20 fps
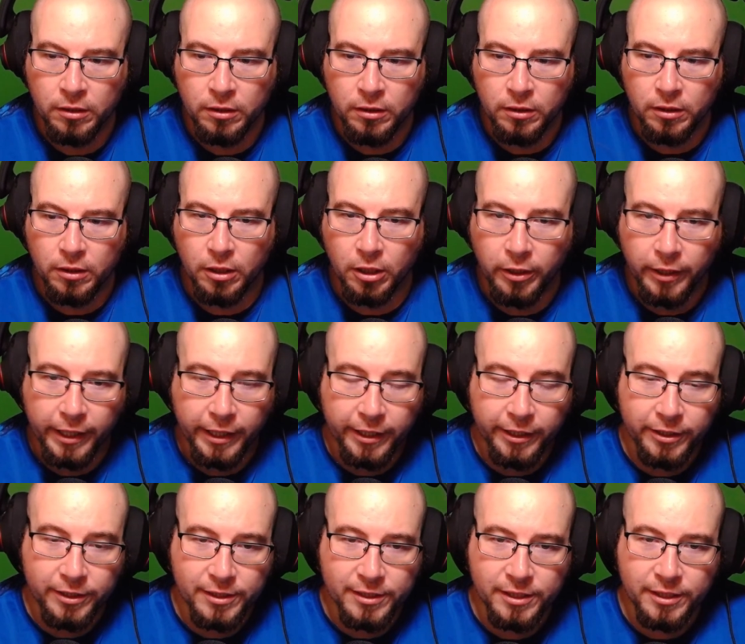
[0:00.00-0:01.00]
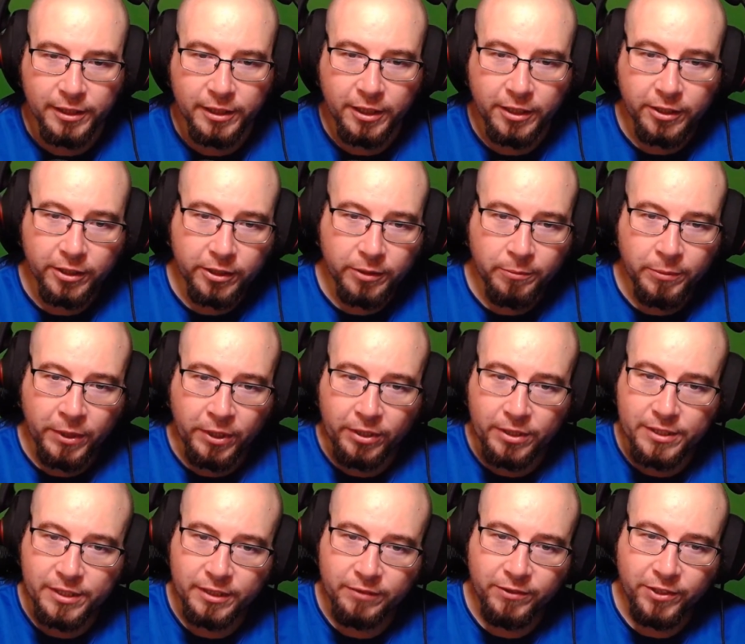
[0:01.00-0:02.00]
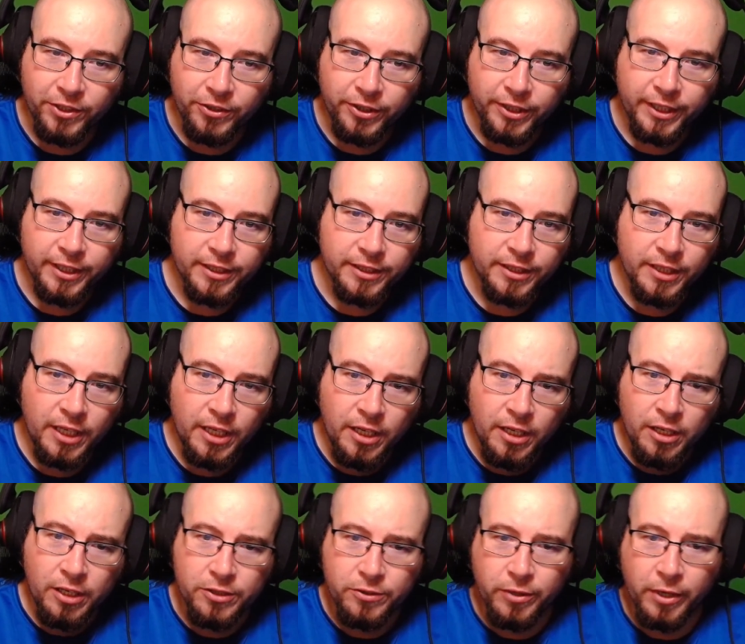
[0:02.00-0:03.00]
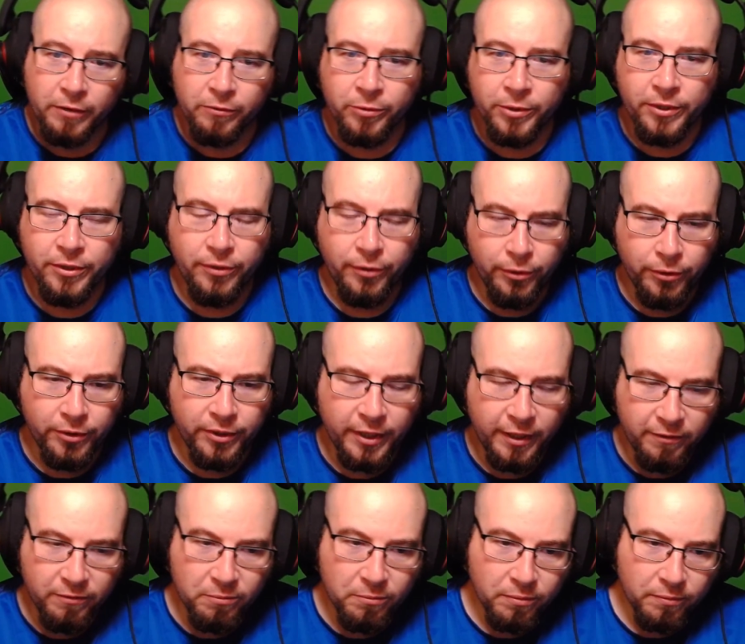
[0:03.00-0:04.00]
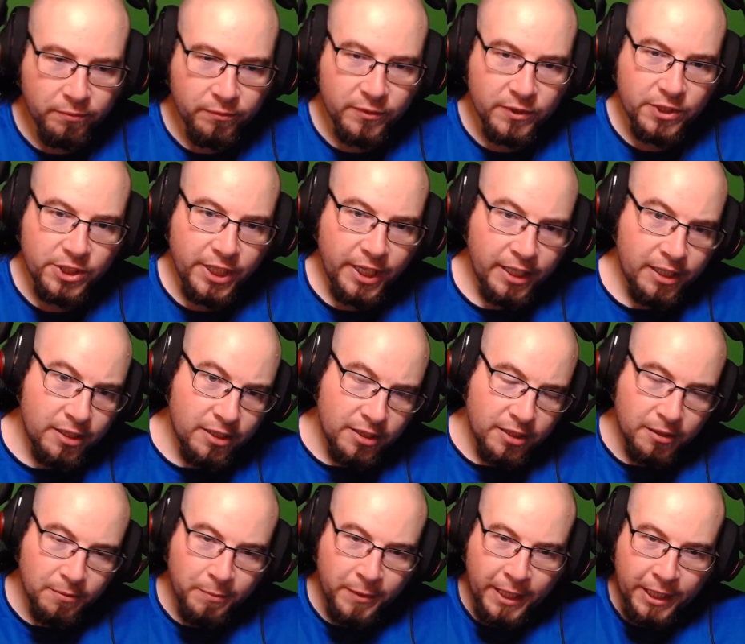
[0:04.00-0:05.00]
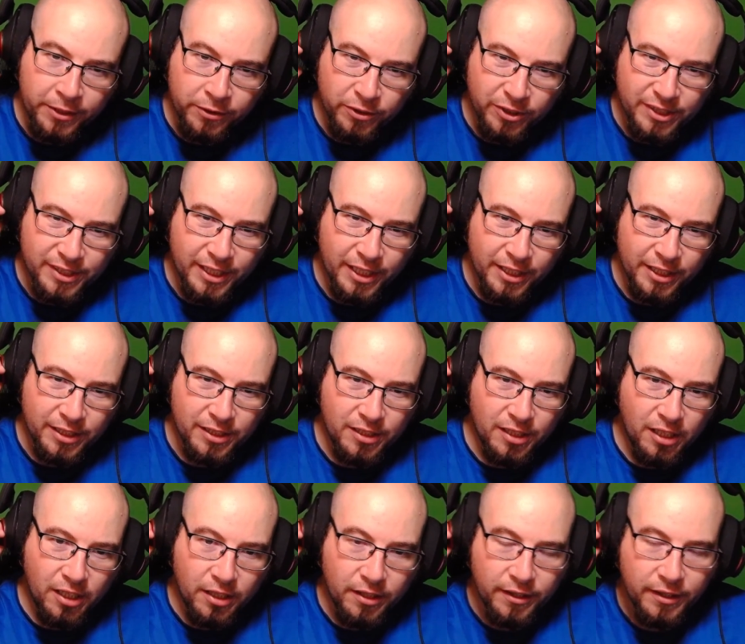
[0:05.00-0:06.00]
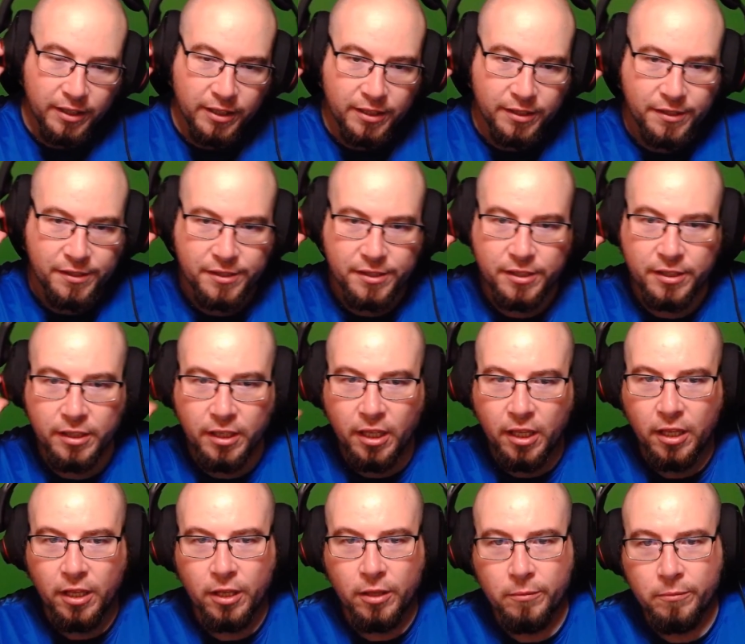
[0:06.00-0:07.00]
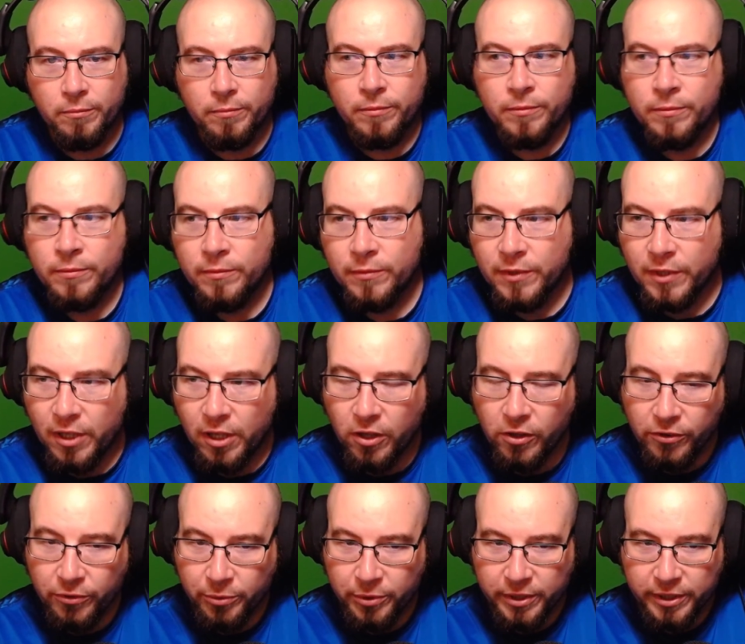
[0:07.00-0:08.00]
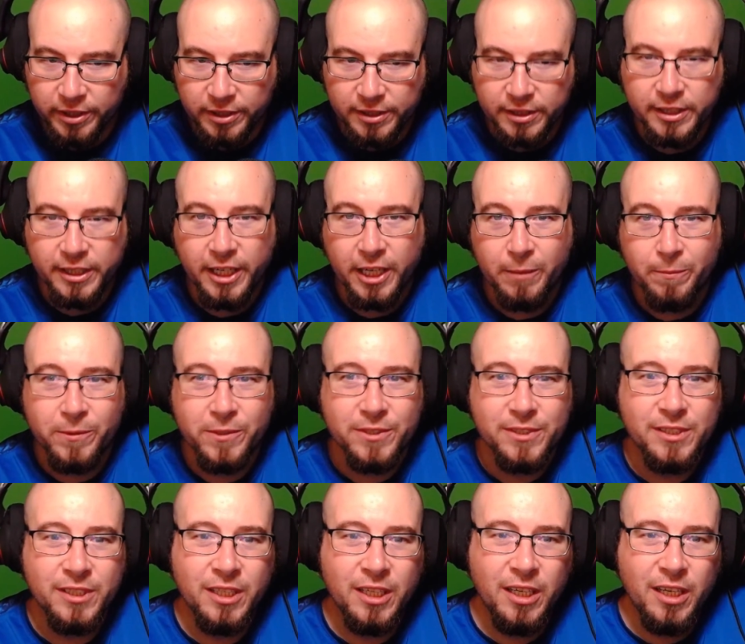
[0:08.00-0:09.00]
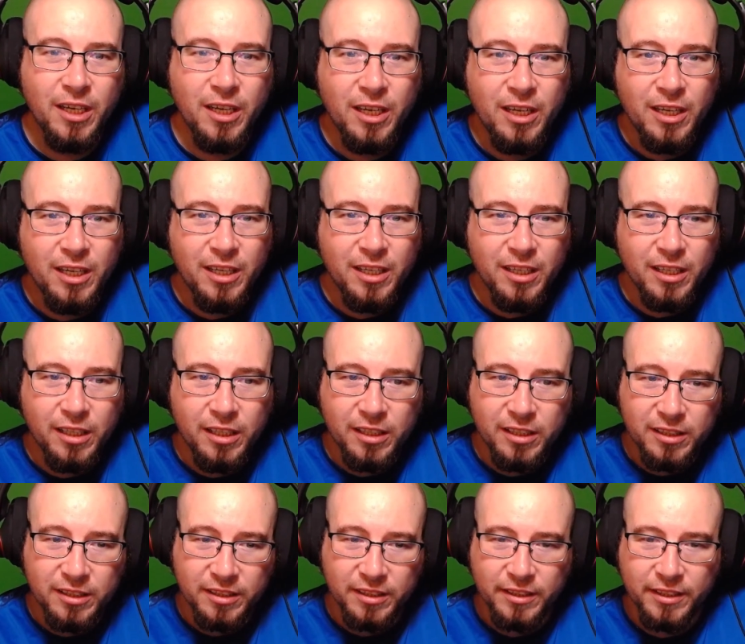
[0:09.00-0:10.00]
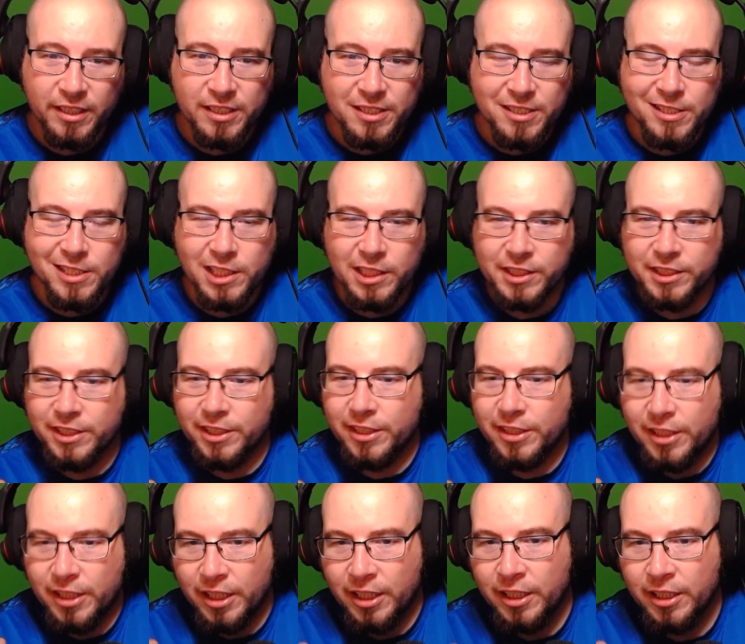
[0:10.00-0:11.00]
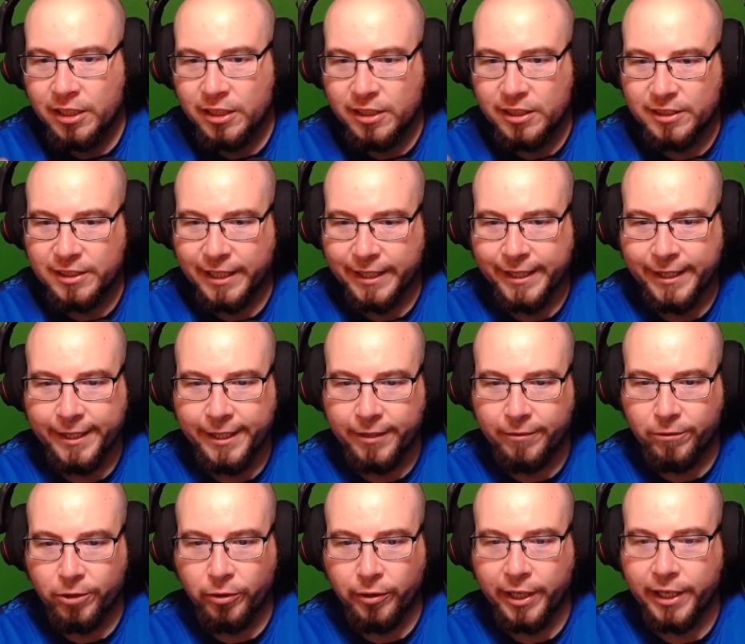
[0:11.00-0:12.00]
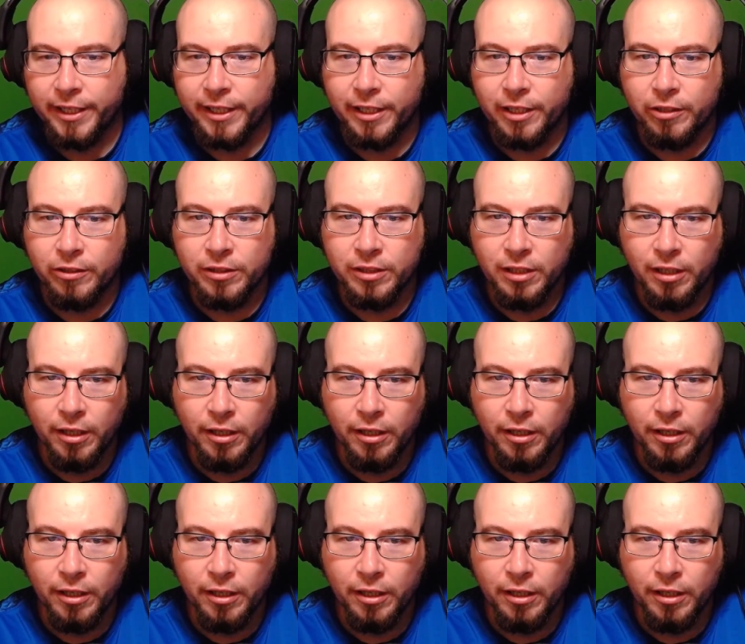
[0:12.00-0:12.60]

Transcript: Alright, here's the other comparison video, guys. So I've went through and I've changed the manual settings on these all three of these cameras. This is as good as I can get for right now.